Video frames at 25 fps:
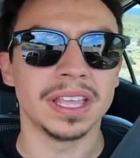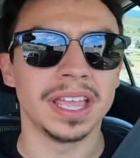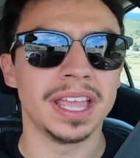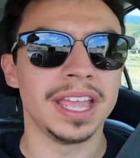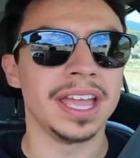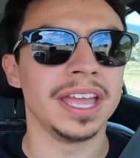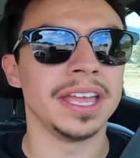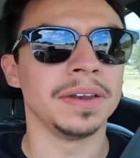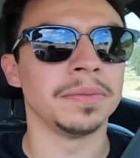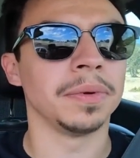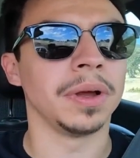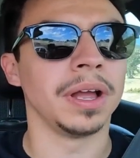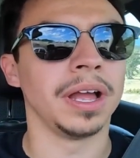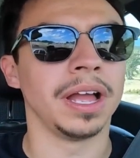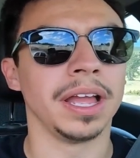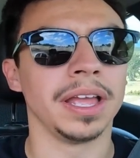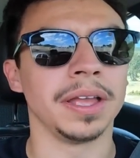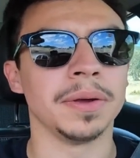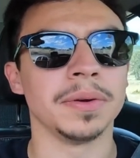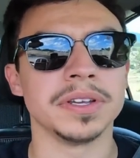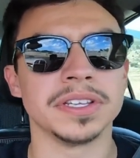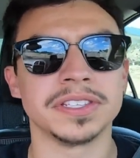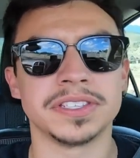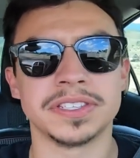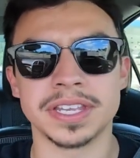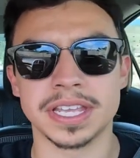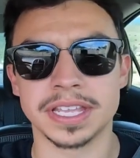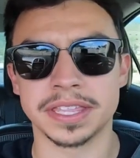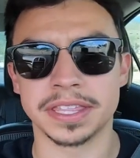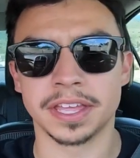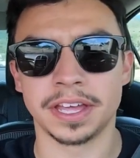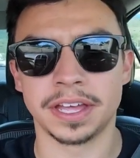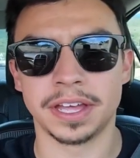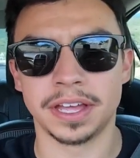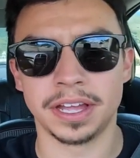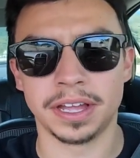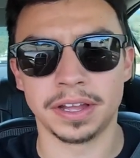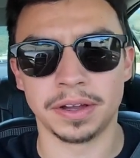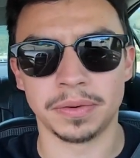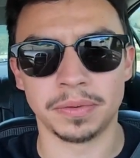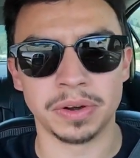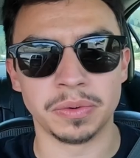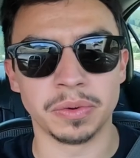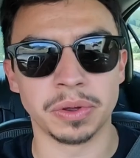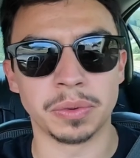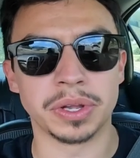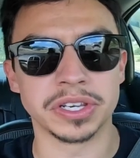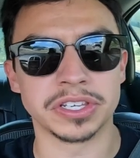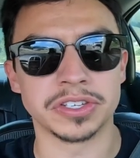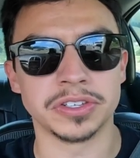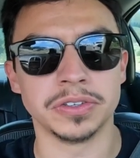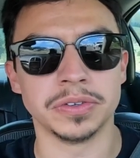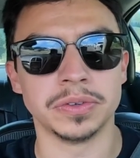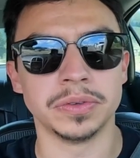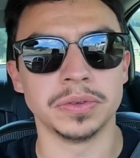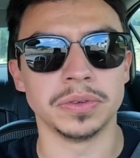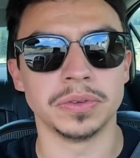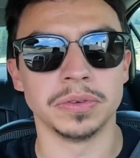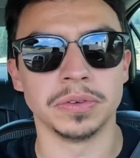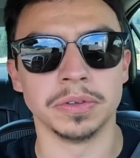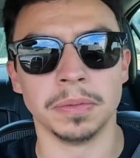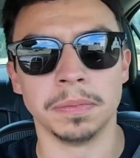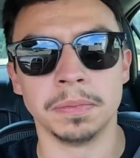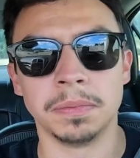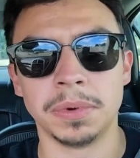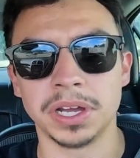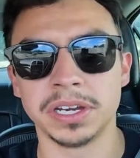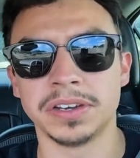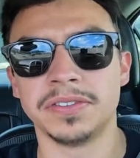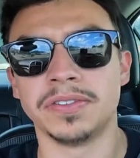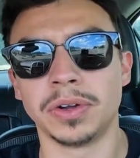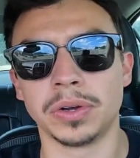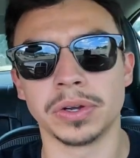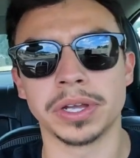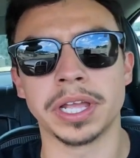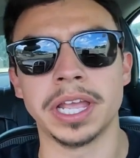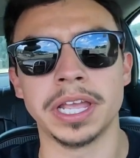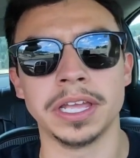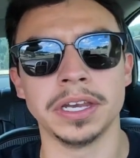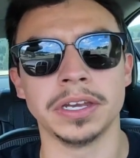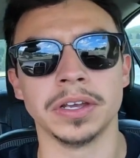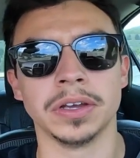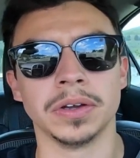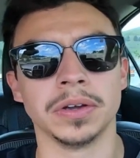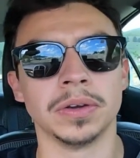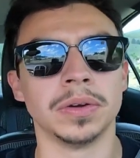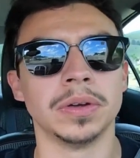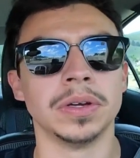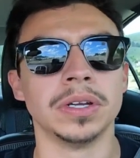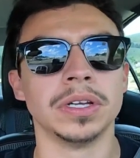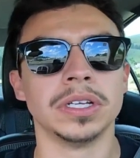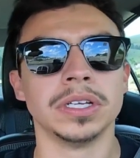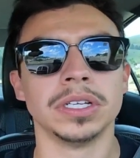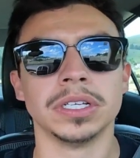And it was when we went to Mud Volcano.